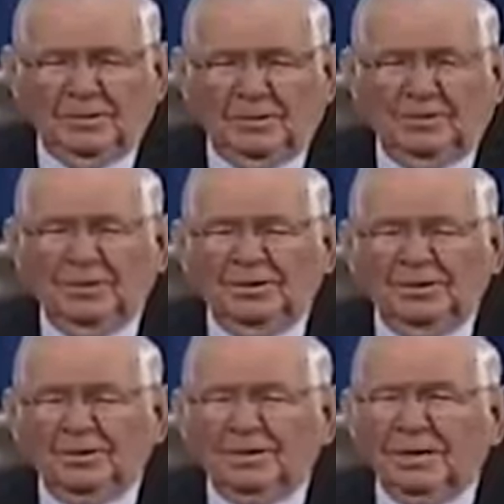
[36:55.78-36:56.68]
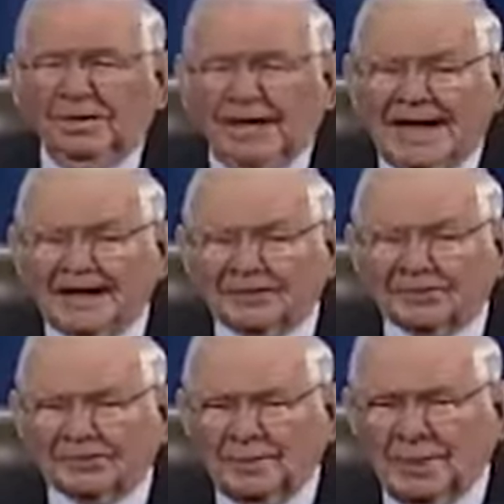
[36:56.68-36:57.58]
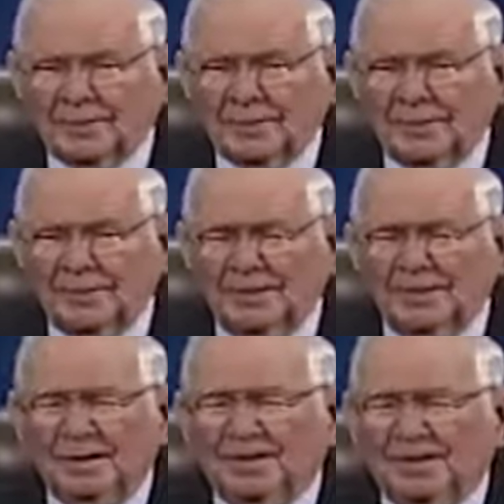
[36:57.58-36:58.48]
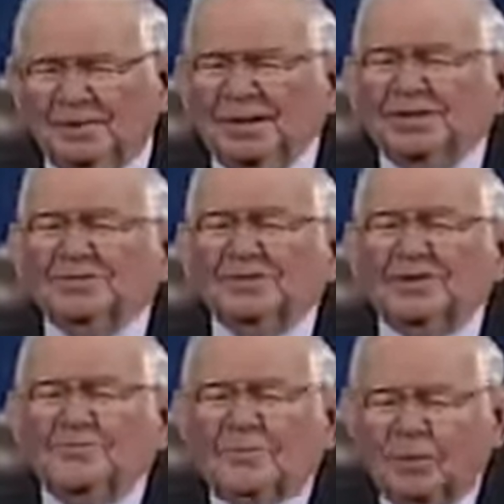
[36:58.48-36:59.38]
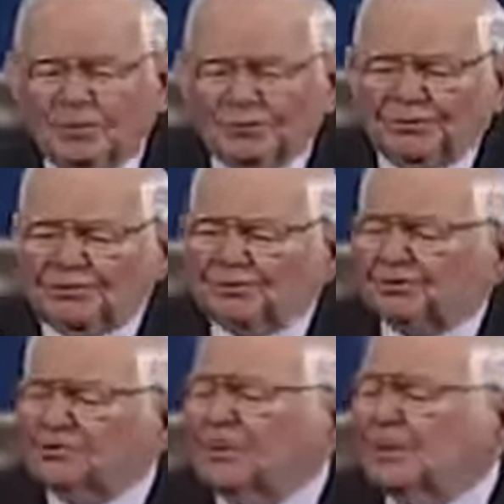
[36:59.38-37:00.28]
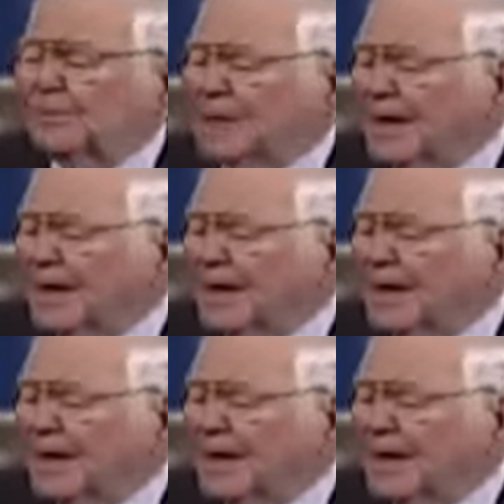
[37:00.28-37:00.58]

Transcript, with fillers: You know, the last trump, in the Greek it's the farthest trump